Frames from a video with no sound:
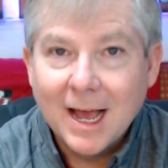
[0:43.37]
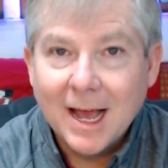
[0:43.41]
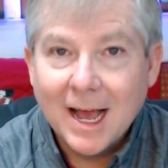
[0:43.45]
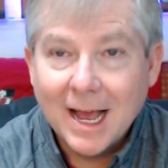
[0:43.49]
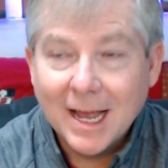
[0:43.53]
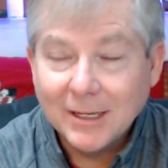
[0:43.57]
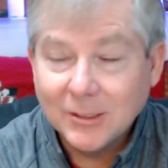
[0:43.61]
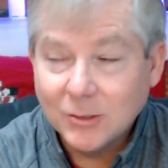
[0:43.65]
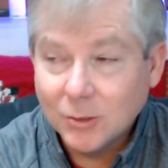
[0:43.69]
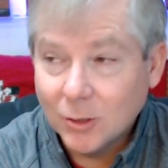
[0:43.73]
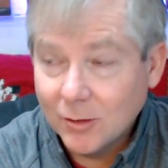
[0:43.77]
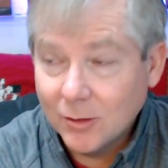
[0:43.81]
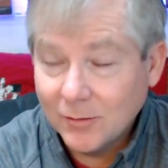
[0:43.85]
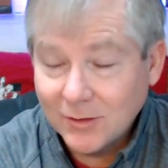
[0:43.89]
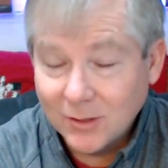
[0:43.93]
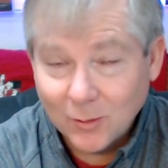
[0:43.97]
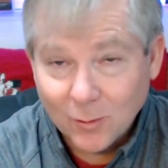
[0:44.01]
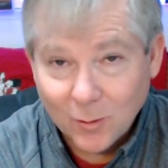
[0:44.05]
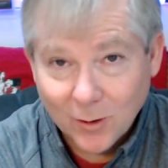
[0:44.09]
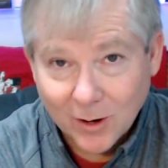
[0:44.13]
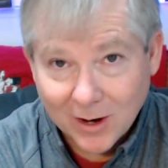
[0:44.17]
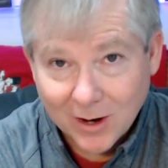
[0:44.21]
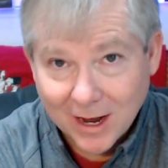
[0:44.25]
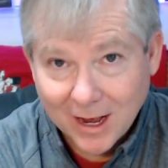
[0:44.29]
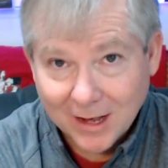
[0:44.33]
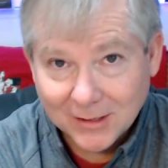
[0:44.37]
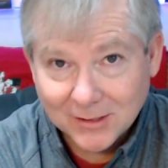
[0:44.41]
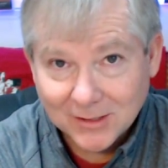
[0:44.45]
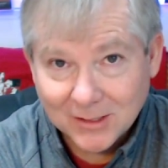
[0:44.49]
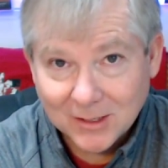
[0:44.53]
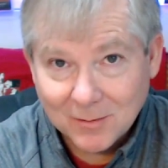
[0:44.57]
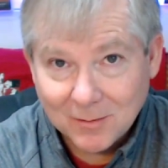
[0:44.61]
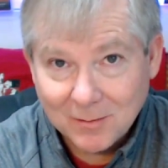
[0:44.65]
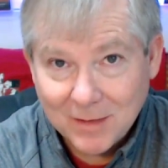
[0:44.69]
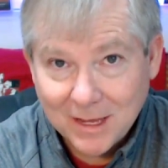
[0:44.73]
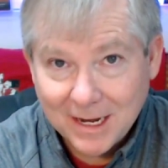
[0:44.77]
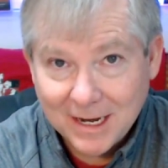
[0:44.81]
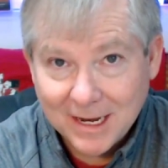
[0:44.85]
I drove to the warehouse
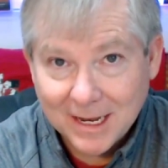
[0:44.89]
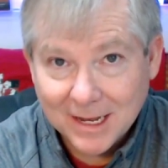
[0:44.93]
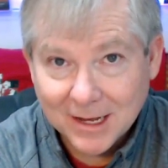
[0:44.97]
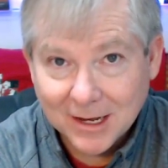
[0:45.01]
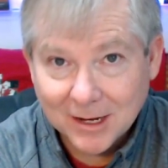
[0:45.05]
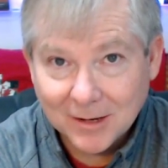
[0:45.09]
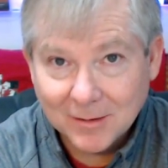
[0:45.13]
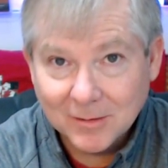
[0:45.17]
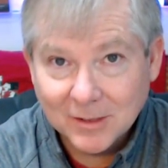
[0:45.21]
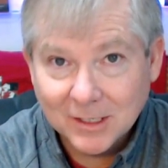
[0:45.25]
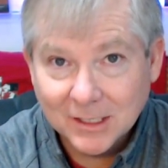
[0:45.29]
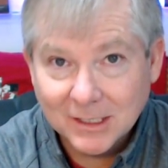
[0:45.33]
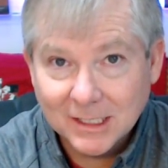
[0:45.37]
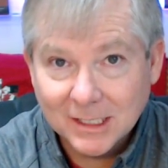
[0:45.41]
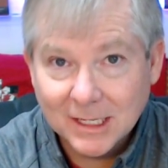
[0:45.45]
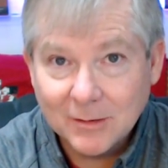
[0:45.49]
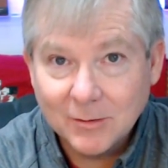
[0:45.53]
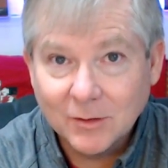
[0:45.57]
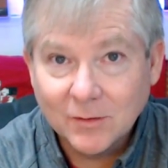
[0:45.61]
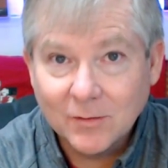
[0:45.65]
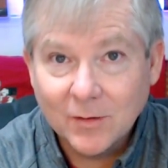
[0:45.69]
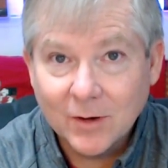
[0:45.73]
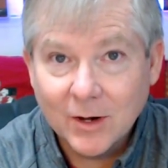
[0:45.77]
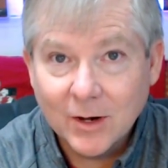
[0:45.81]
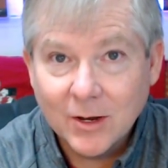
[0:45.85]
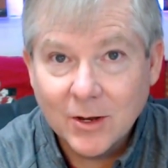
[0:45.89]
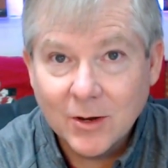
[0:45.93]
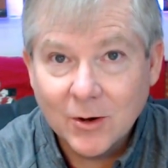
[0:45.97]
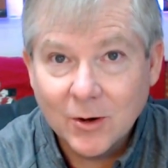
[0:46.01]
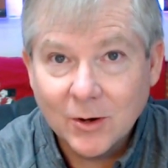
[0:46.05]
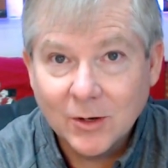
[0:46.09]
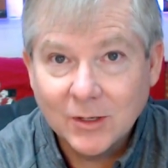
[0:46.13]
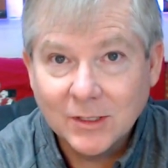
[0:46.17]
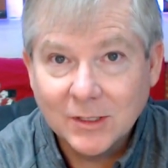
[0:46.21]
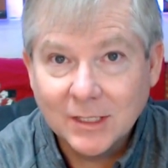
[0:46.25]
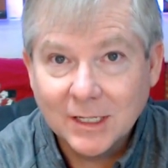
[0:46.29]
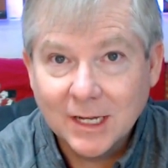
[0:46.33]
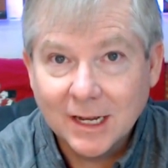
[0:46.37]
to meet him because he was very
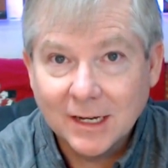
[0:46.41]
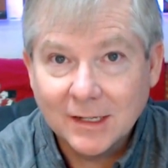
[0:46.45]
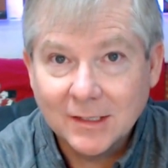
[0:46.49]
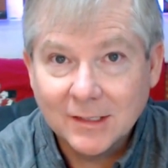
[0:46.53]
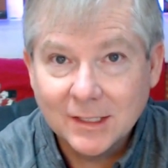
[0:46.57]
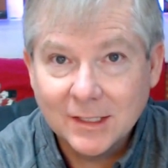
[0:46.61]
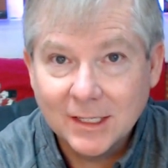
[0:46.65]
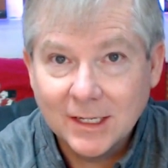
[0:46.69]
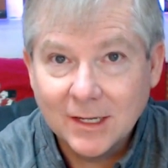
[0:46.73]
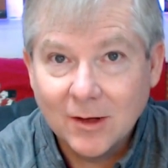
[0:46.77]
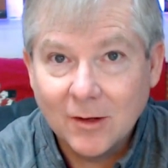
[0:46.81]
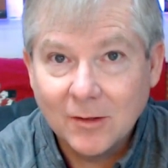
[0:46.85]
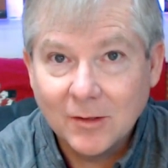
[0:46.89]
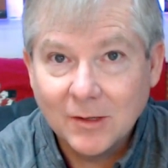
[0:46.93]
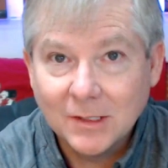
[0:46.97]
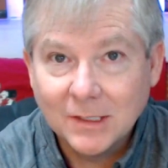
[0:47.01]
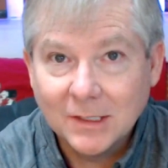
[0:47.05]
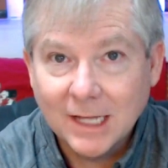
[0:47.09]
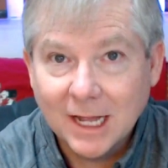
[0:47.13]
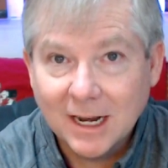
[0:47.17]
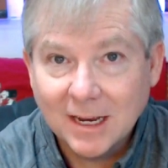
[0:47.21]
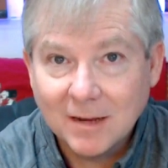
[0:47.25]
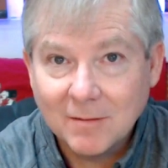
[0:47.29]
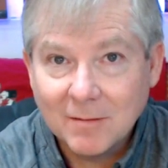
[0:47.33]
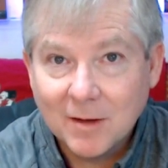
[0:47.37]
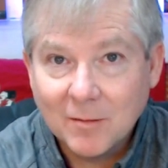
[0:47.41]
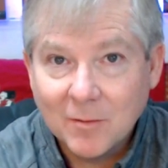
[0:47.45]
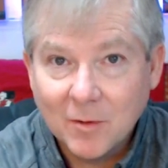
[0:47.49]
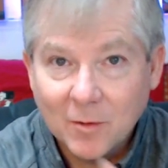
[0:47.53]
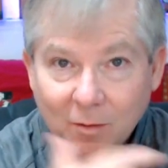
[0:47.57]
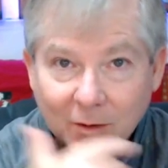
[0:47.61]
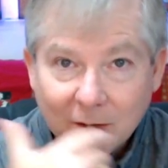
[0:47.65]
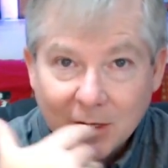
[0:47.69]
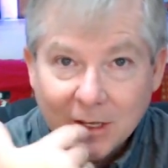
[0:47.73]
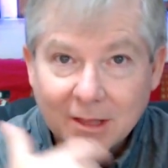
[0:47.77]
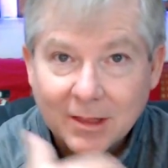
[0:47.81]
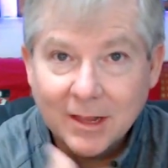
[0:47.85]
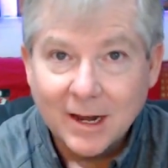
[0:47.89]
curious to kind of see all the scouting
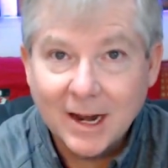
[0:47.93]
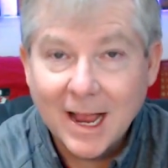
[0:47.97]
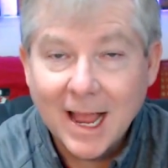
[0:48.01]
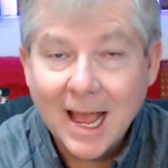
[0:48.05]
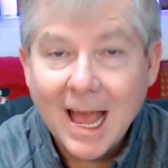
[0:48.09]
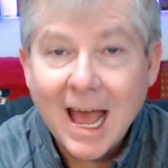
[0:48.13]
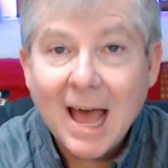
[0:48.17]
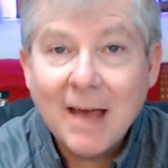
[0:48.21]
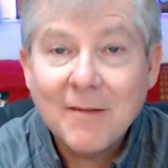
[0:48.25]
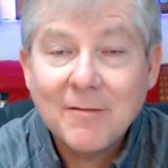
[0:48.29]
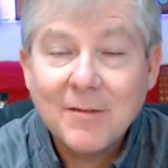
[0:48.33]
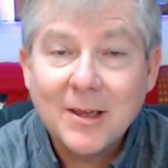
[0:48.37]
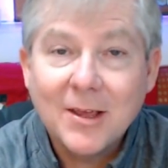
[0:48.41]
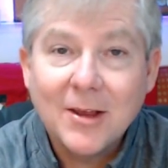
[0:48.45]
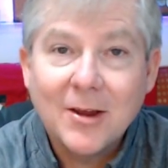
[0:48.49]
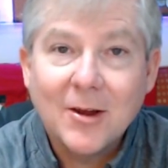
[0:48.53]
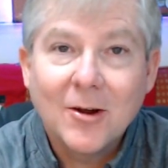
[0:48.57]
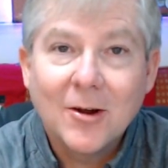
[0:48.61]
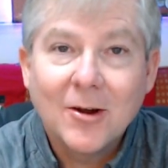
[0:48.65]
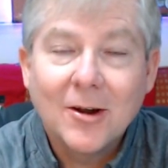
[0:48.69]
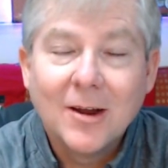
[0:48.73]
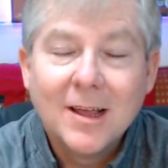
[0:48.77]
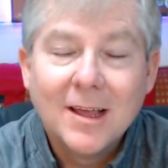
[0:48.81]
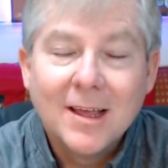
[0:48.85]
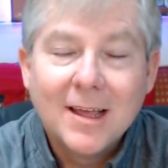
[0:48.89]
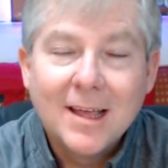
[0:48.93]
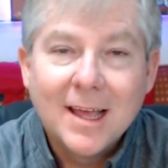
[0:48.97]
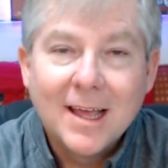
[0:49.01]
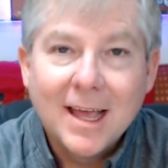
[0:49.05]
memorabilia that I have here.